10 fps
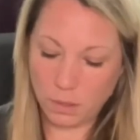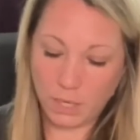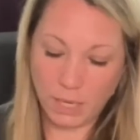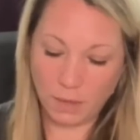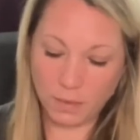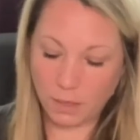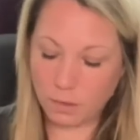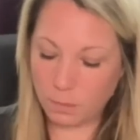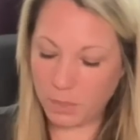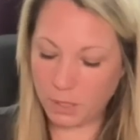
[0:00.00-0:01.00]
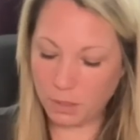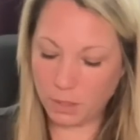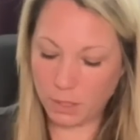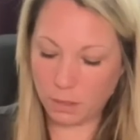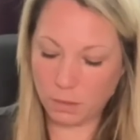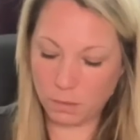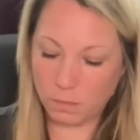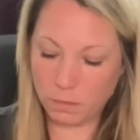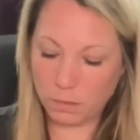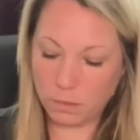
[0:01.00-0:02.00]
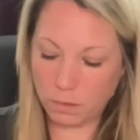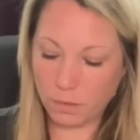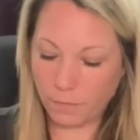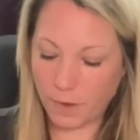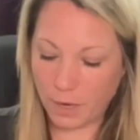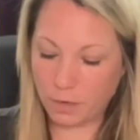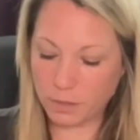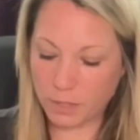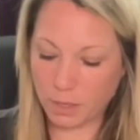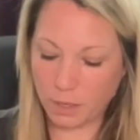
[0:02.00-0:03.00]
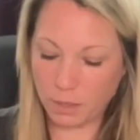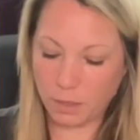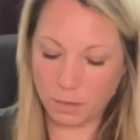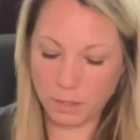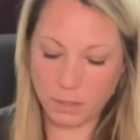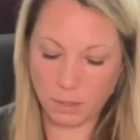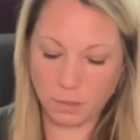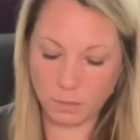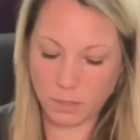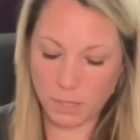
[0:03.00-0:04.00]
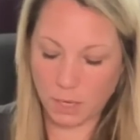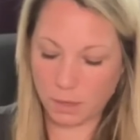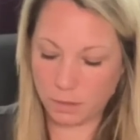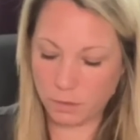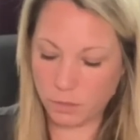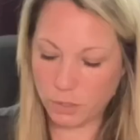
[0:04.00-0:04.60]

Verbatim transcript: Again, they could be a Leo or a fire sign, Aries, Leo, Sag.